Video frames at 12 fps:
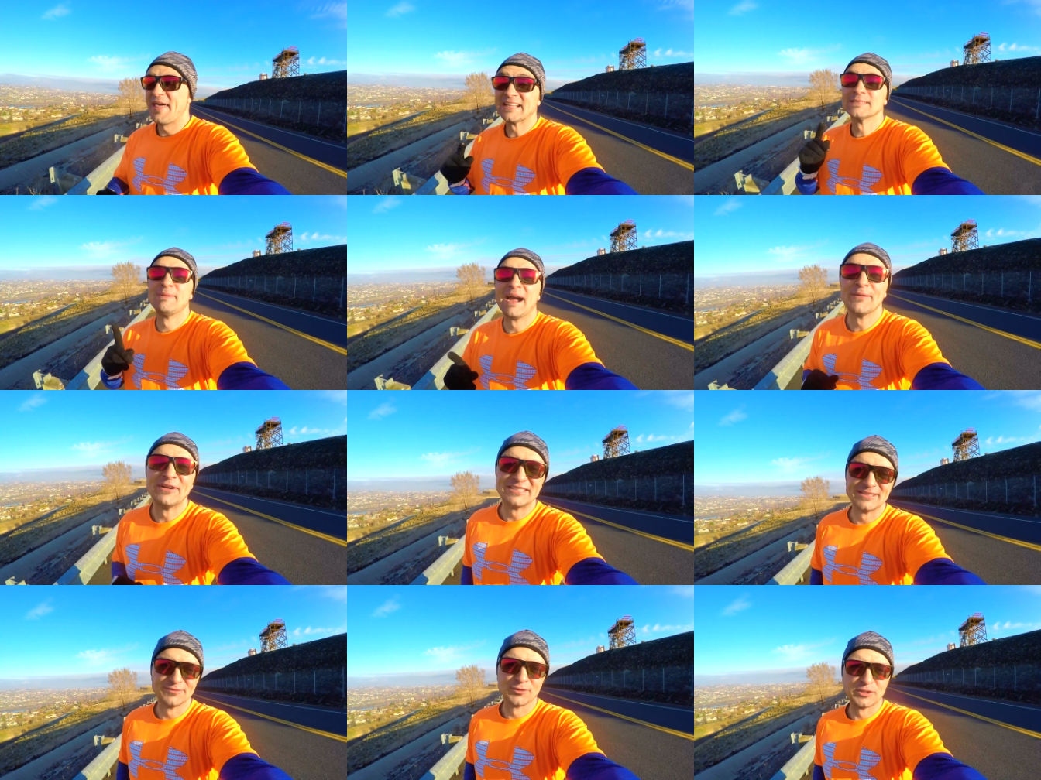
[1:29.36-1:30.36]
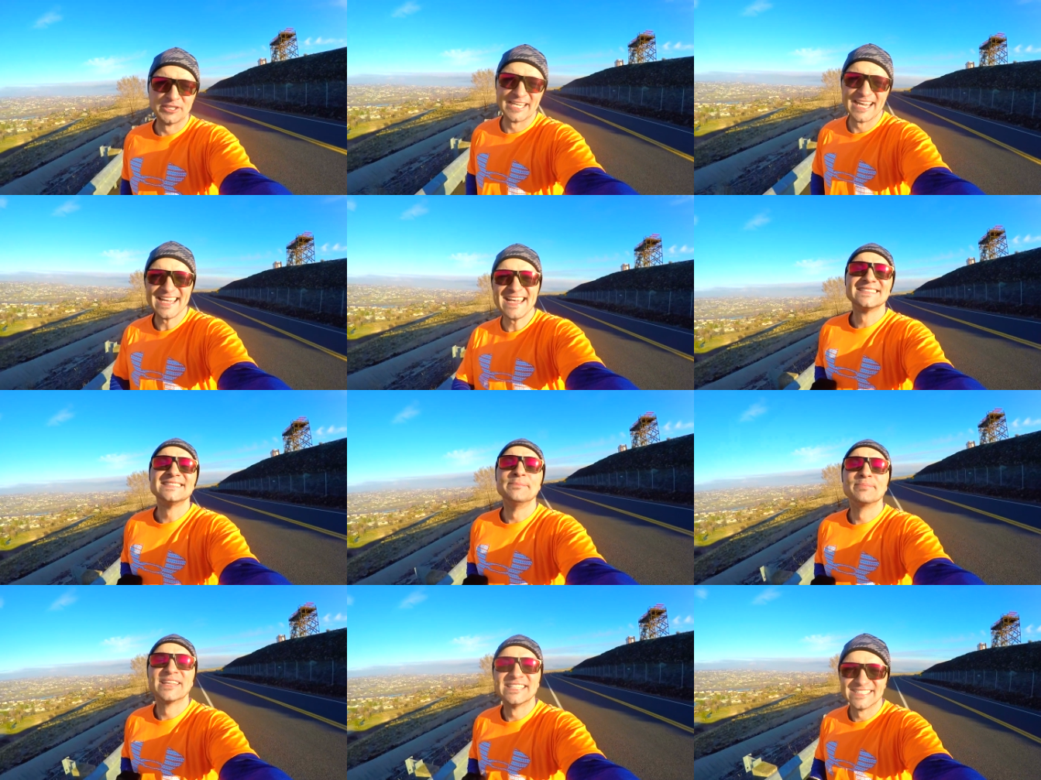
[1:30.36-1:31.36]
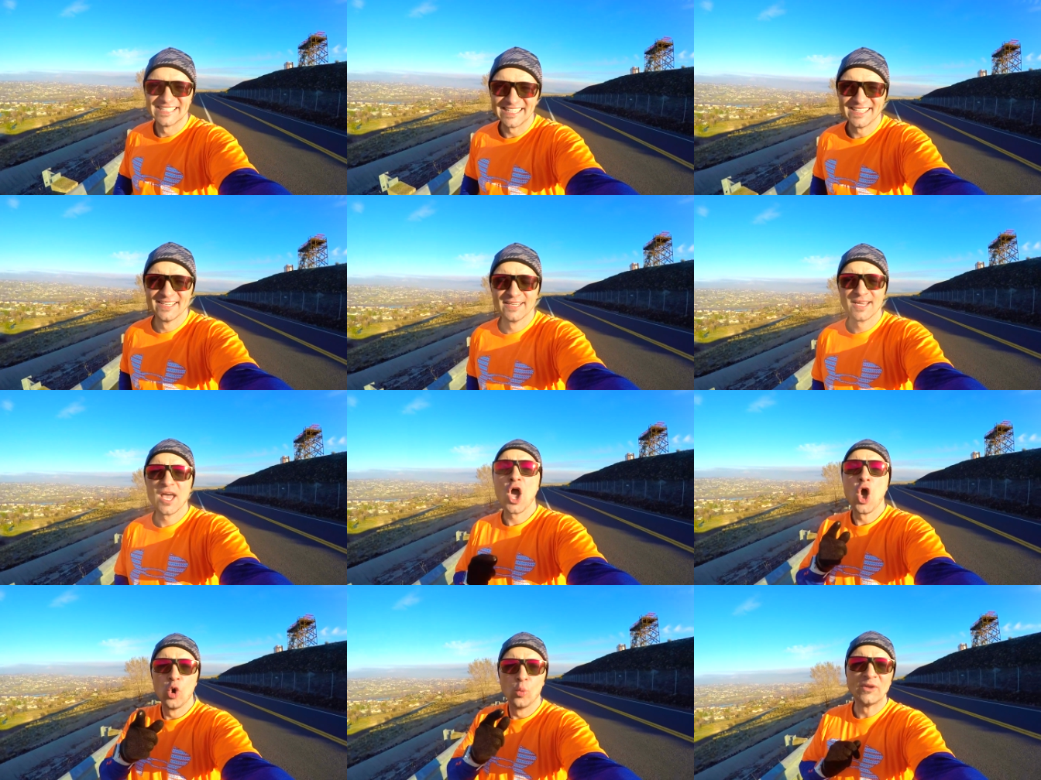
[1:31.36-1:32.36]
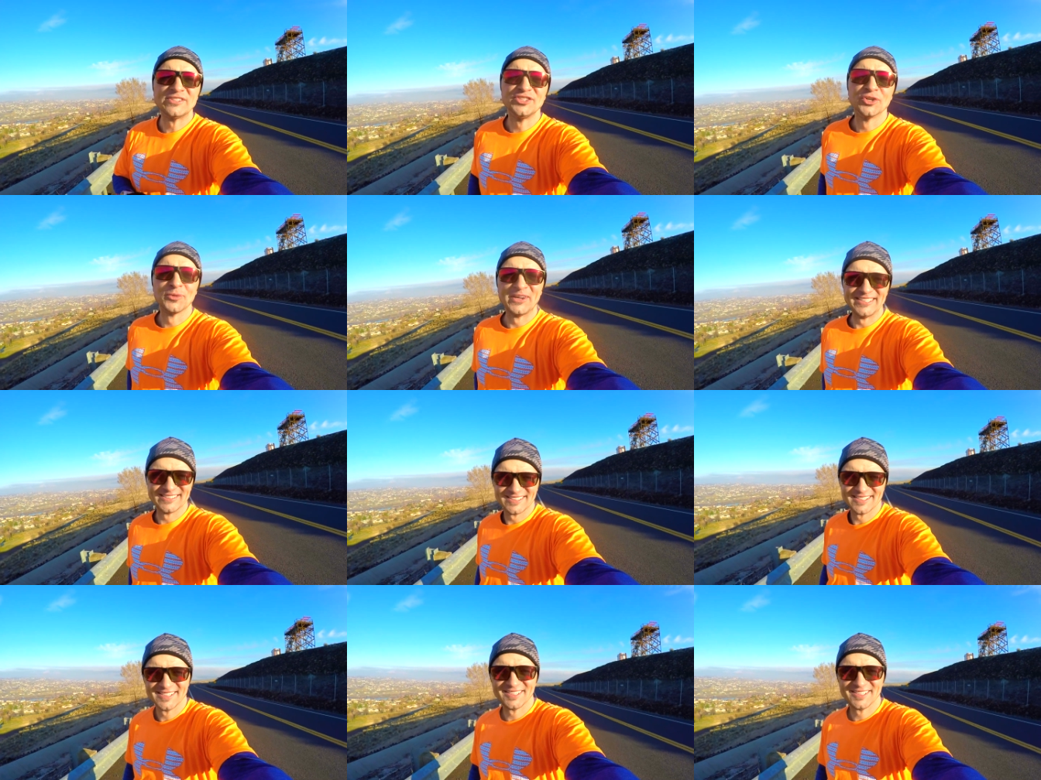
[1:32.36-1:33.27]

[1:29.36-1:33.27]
That's my reason for today simplicity. What's your reason?